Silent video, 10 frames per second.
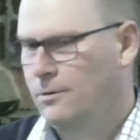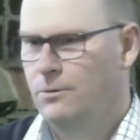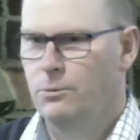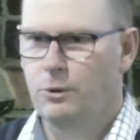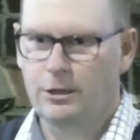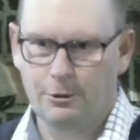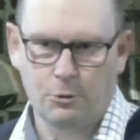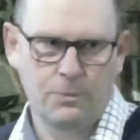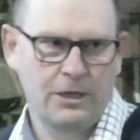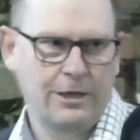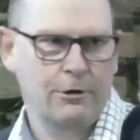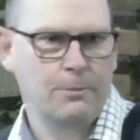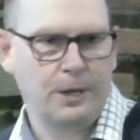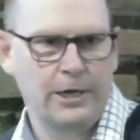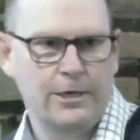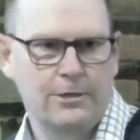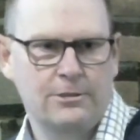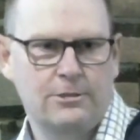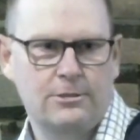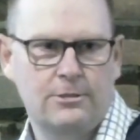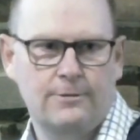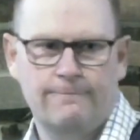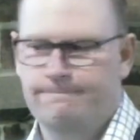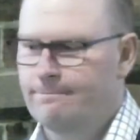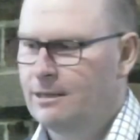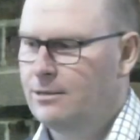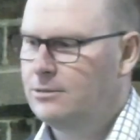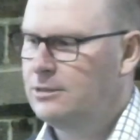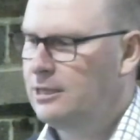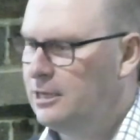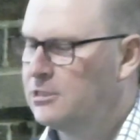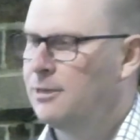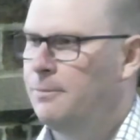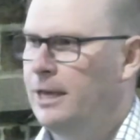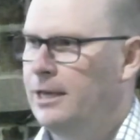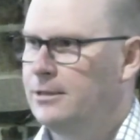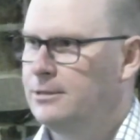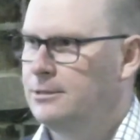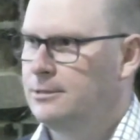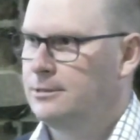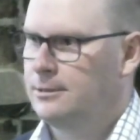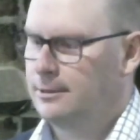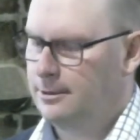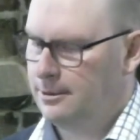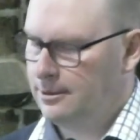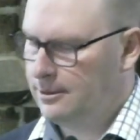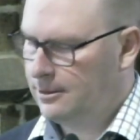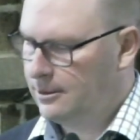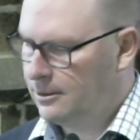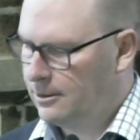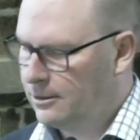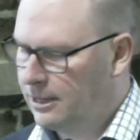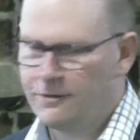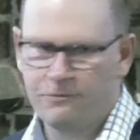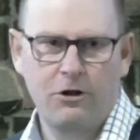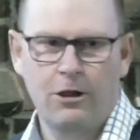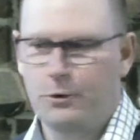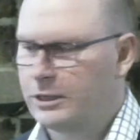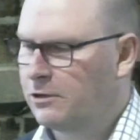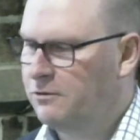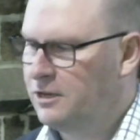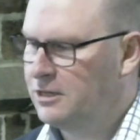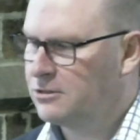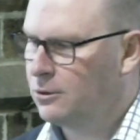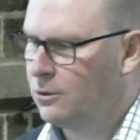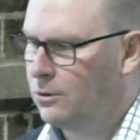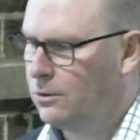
Well, it will be their obedience to his commands, their following of his law.